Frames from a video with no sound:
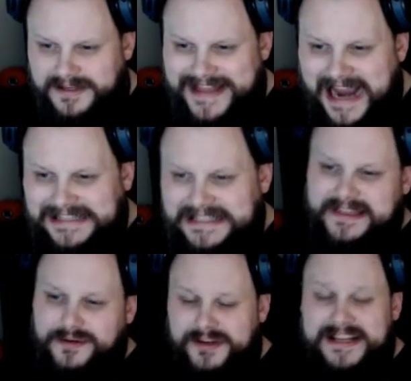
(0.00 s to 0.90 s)

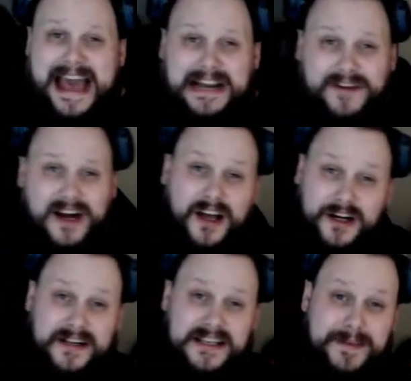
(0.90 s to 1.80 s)
93 out of
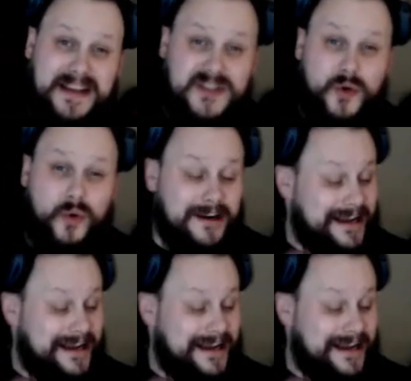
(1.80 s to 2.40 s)
100 is my score.